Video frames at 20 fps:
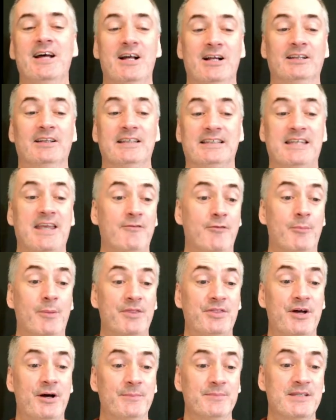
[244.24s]
Let's give him a
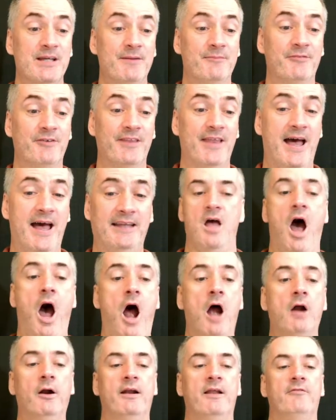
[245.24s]
thumbs up for that.
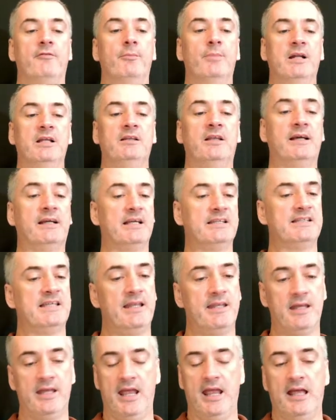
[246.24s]
All right, everybody, like I
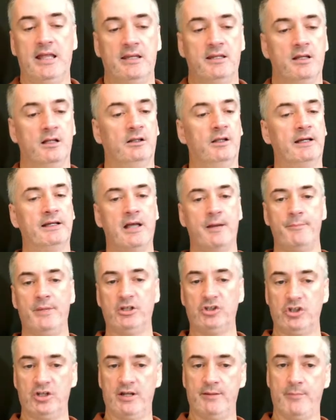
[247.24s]
said, and like I
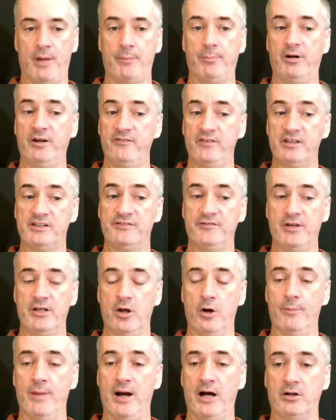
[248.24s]
mentioned in my previous
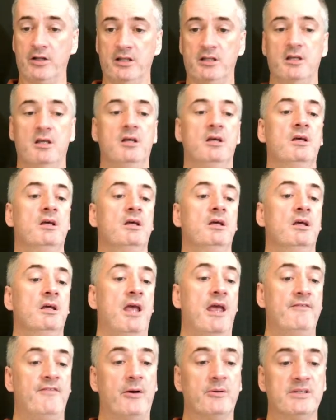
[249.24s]
video about it,
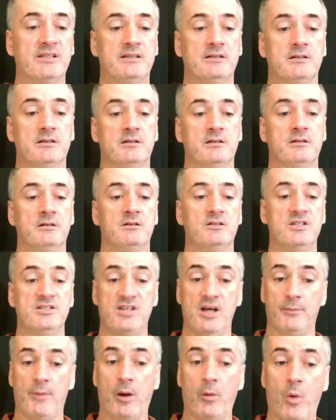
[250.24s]
if I was to
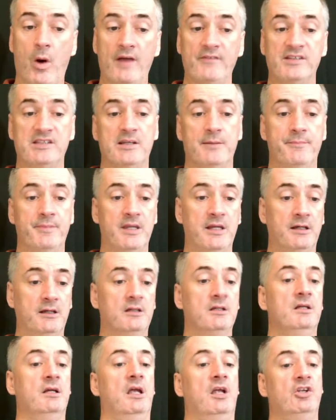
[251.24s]
tell my wife something
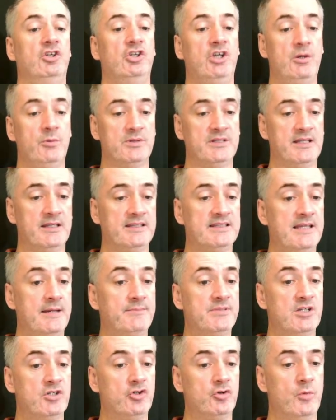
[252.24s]
and she was in the same
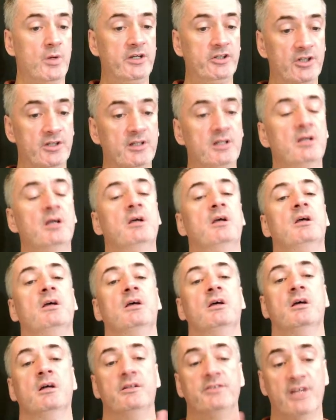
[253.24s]
situation,
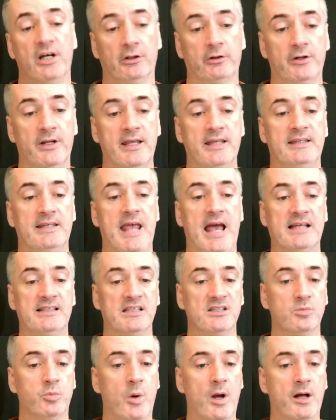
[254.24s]
tell her to hit the gas
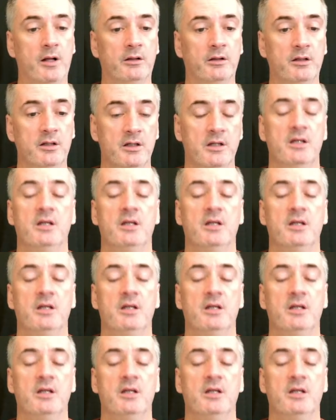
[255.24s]
as well.